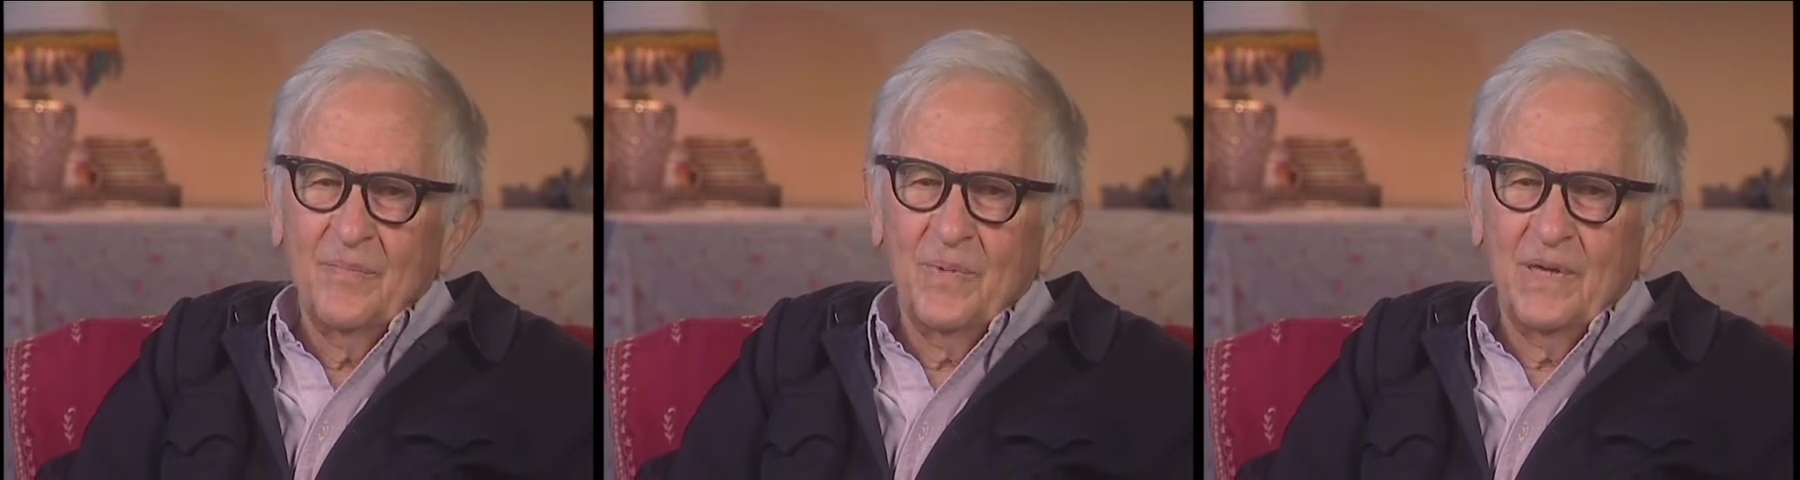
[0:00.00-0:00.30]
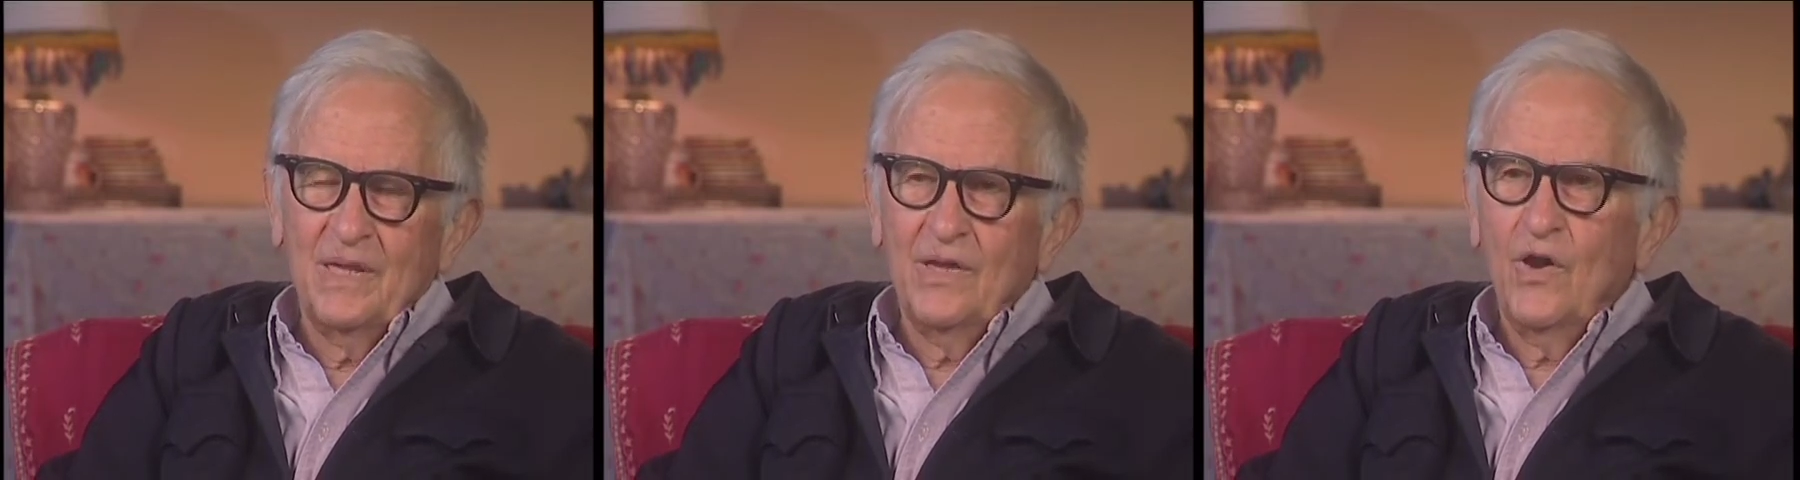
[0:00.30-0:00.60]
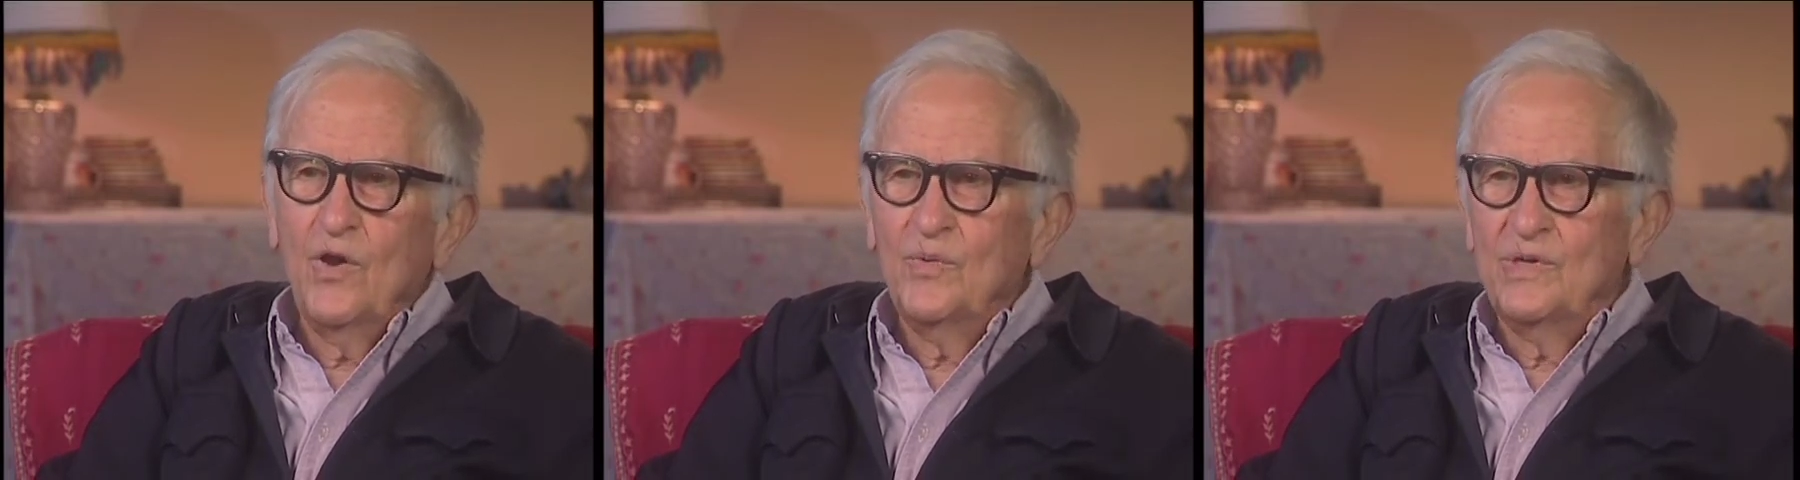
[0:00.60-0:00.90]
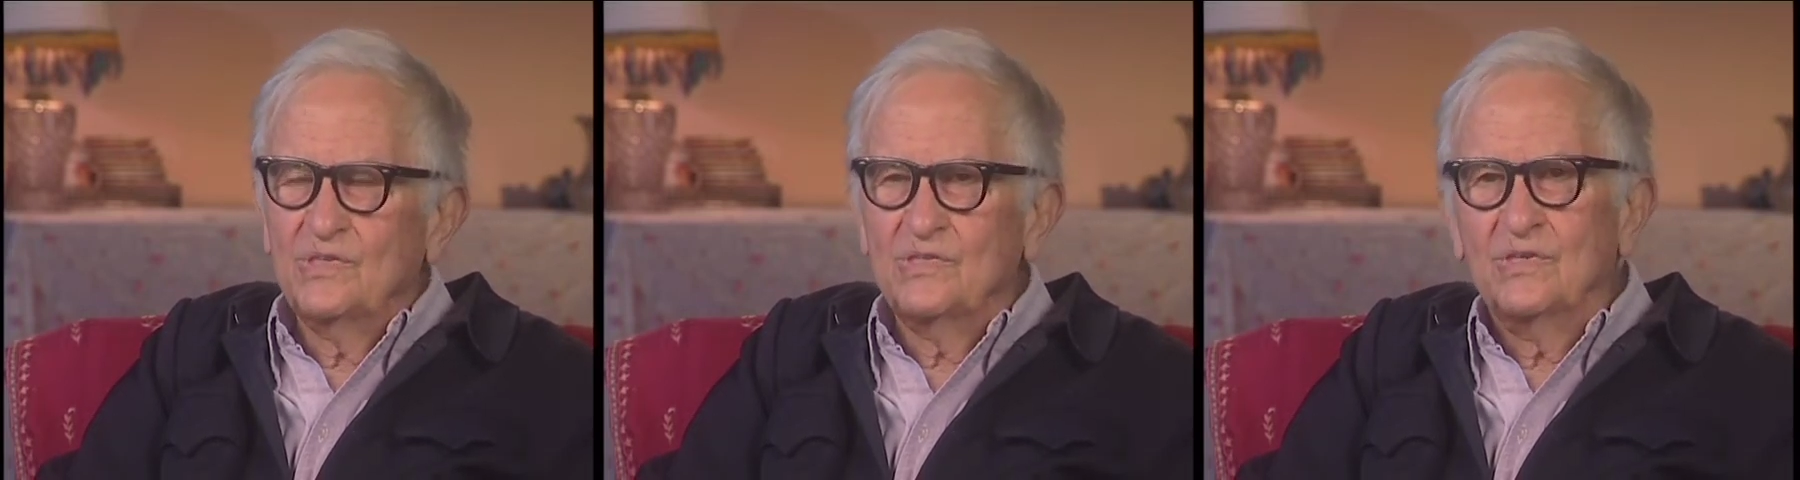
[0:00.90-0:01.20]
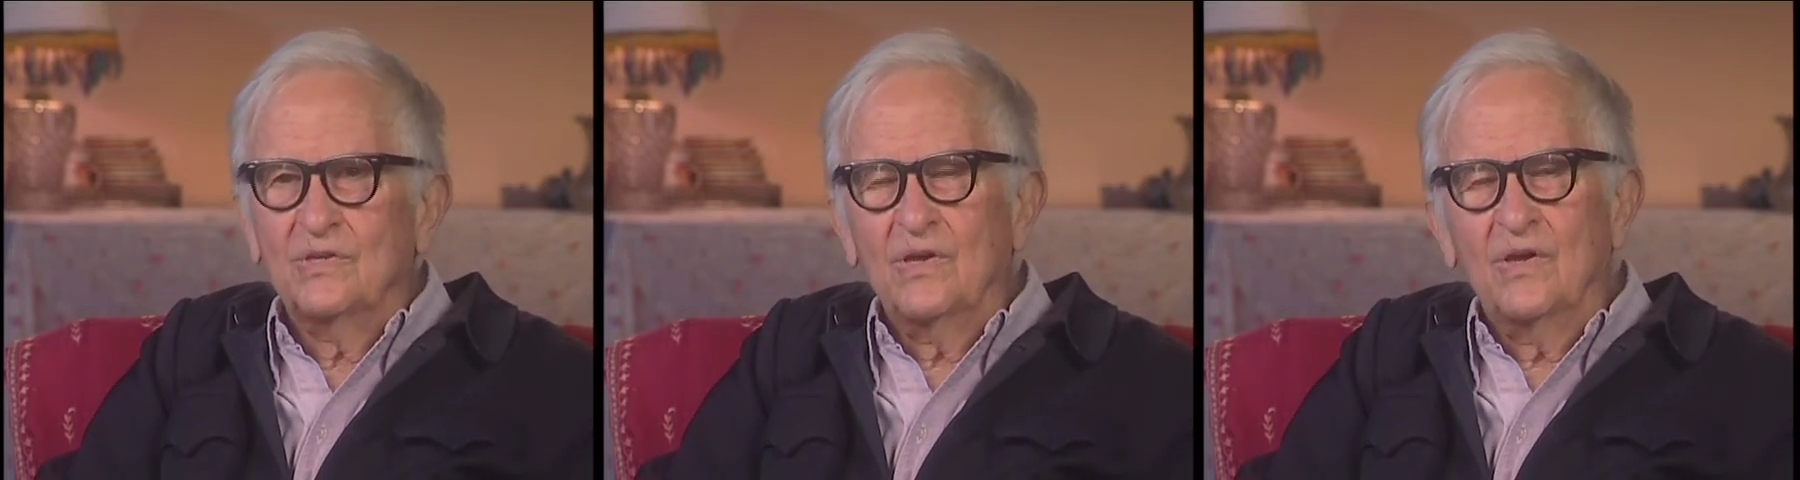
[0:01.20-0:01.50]
but he always
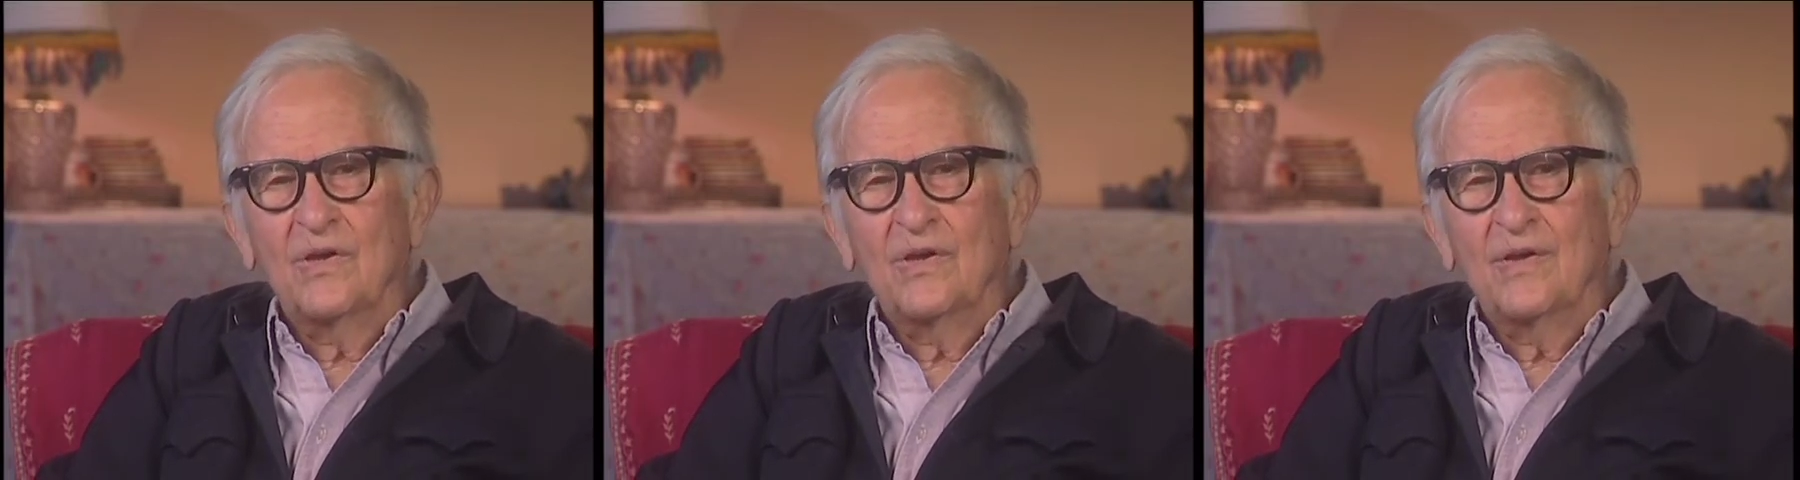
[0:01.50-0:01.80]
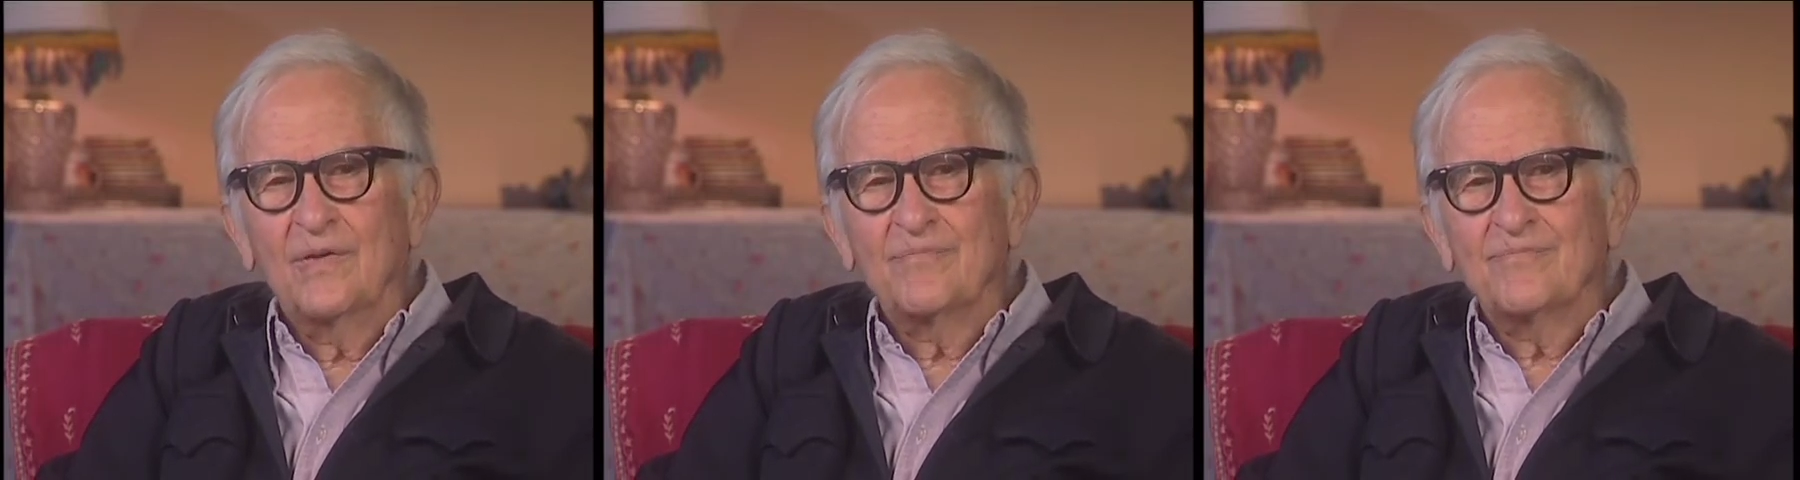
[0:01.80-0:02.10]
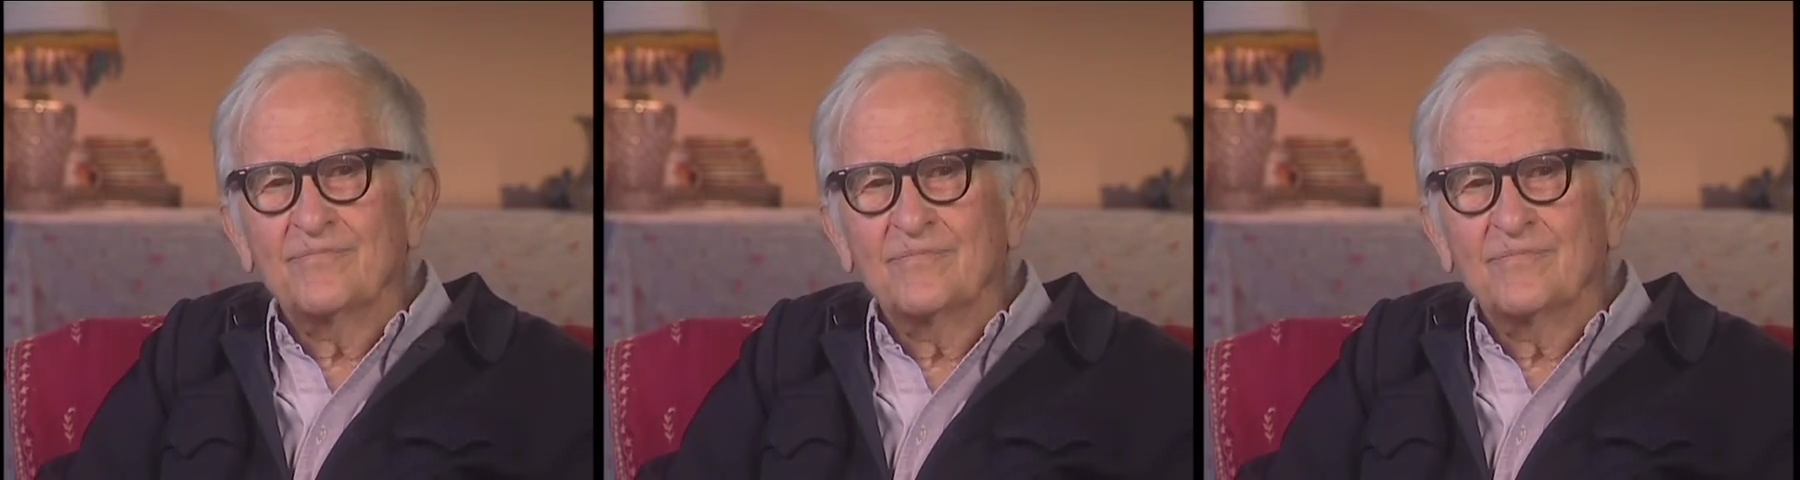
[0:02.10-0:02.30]
um,